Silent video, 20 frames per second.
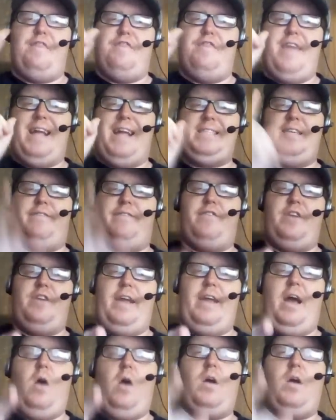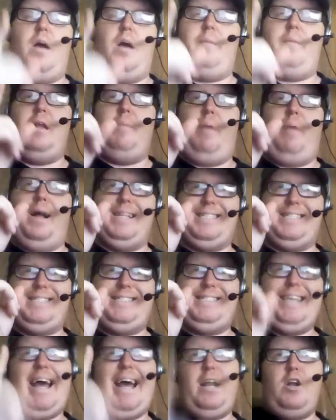That's it for now. Coming up on
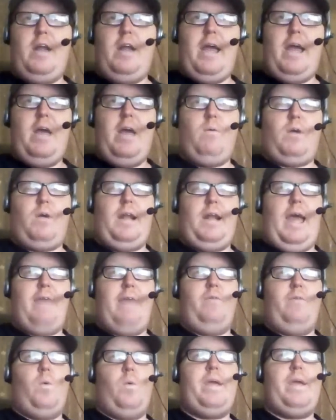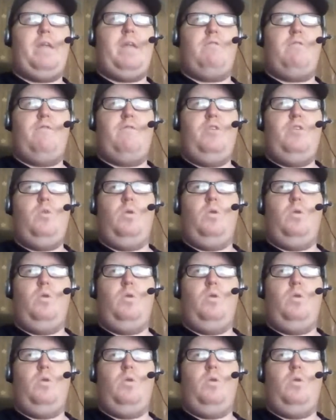Saturday, we're going to have a weekend review.